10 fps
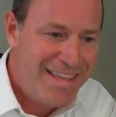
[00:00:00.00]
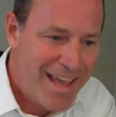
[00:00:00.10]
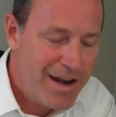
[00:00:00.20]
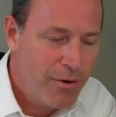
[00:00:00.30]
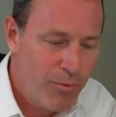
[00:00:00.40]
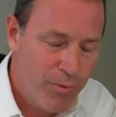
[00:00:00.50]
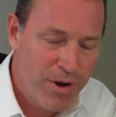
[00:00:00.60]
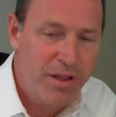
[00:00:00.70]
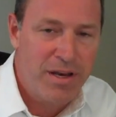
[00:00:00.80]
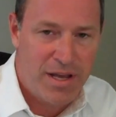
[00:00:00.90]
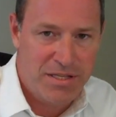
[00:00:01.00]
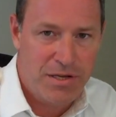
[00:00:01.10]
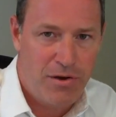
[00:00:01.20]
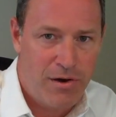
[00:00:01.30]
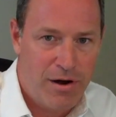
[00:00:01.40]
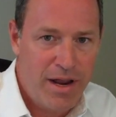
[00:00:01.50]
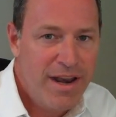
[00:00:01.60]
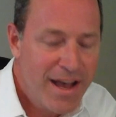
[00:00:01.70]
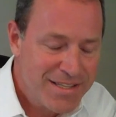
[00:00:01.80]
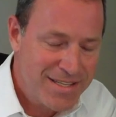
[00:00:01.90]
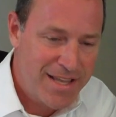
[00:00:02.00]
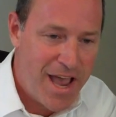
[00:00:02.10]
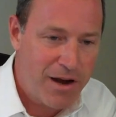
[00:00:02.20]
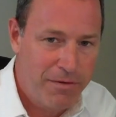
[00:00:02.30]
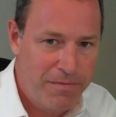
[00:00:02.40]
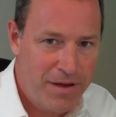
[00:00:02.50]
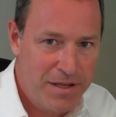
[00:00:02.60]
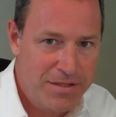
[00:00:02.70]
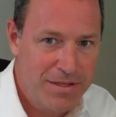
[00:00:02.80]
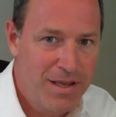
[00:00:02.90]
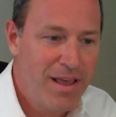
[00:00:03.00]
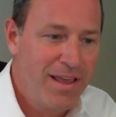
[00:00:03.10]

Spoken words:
get a really nice car and not sacrifice